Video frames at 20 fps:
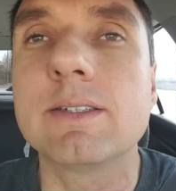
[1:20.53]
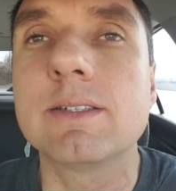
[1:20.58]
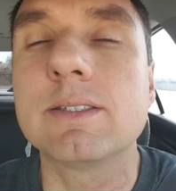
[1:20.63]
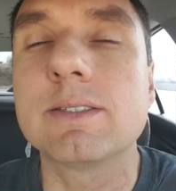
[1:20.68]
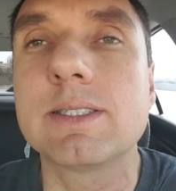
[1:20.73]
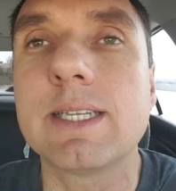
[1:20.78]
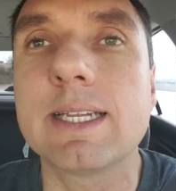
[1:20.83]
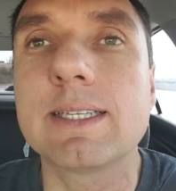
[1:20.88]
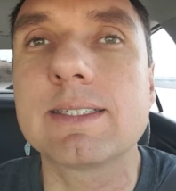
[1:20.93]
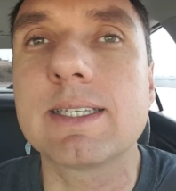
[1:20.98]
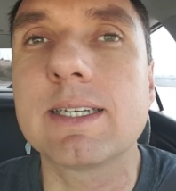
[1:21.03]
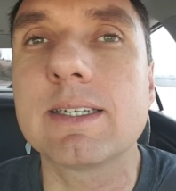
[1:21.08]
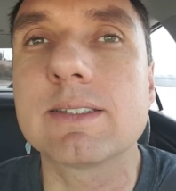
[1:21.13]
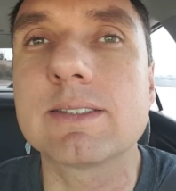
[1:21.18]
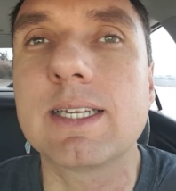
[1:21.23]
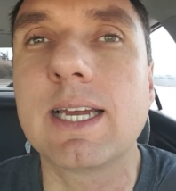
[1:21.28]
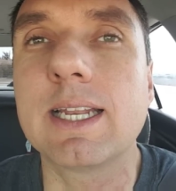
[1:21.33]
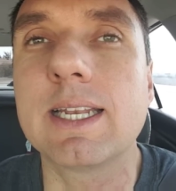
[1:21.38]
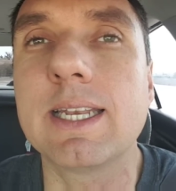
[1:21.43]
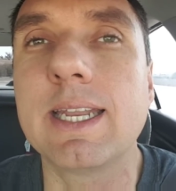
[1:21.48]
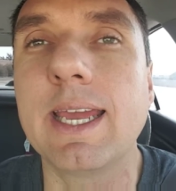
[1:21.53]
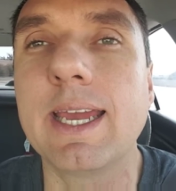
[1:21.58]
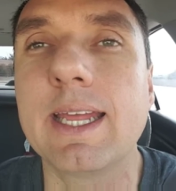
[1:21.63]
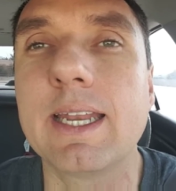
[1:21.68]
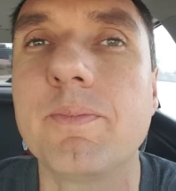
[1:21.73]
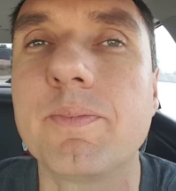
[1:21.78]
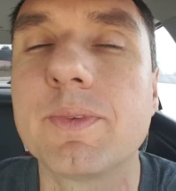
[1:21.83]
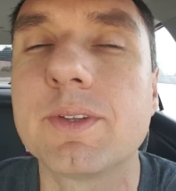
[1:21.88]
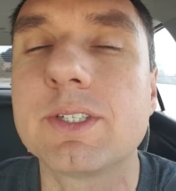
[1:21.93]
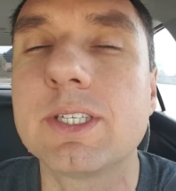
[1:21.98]

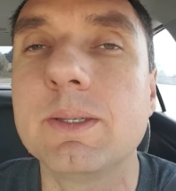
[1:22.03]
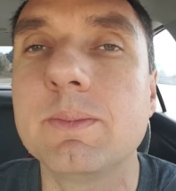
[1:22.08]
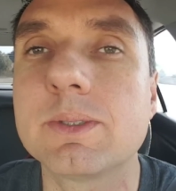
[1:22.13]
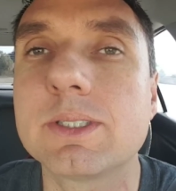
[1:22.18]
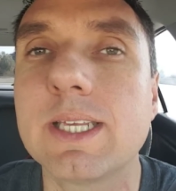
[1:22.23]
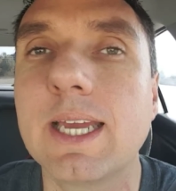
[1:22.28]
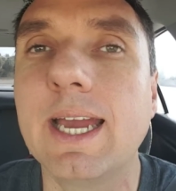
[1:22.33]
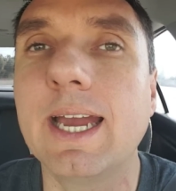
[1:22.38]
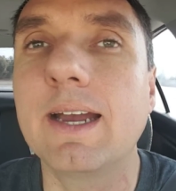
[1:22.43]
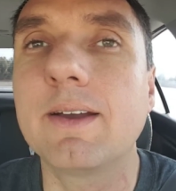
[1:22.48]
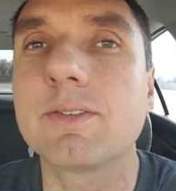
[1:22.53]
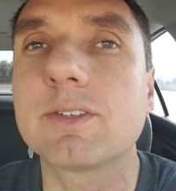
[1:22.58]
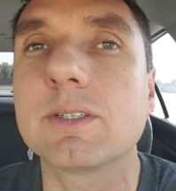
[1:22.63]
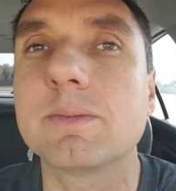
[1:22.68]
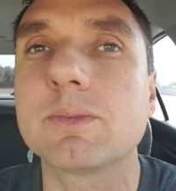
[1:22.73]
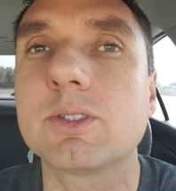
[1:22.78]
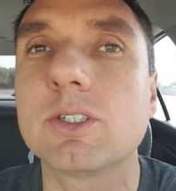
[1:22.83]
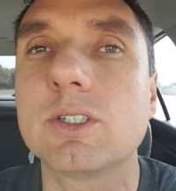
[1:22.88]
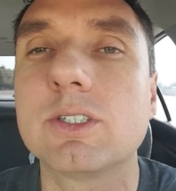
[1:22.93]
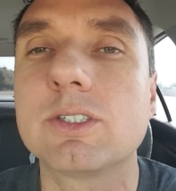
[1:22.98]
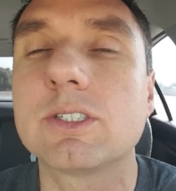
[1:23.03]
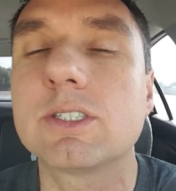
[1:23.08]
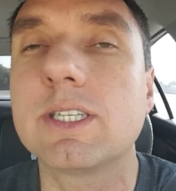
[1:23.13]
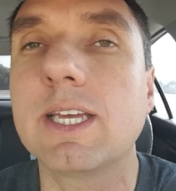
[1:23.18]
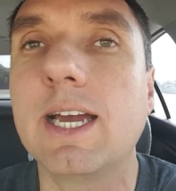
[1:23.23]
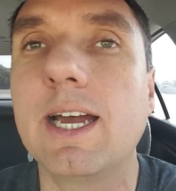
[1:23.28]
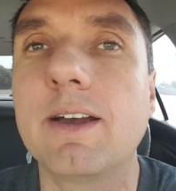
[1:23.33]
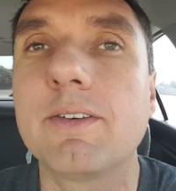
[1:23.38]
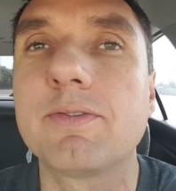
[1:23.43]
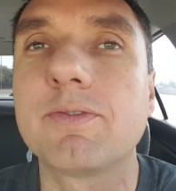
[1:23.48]
estatesales.net, seems to have some good
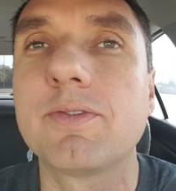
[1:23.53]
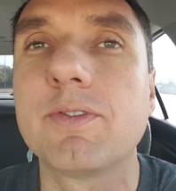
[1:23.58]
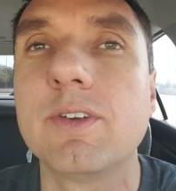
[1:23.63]
stuff,